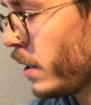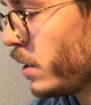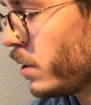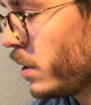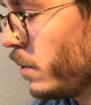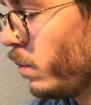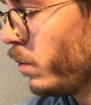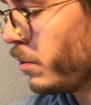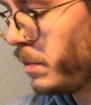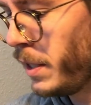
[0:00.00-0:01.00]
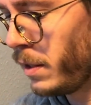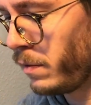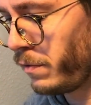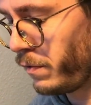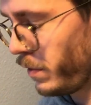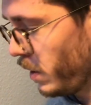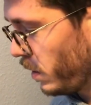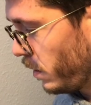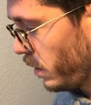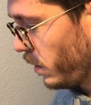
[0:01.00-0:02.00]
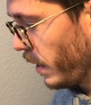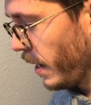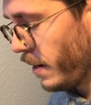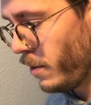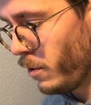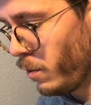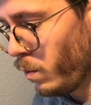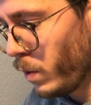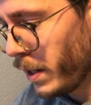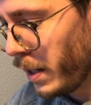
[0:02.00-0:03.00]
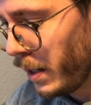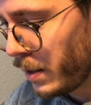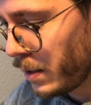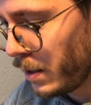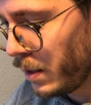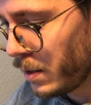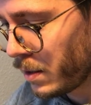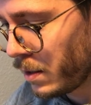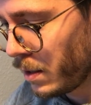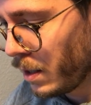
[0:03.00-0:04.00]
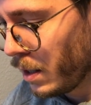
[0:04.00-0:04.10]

1 casualty won't be enough, uh, and the 1 hit is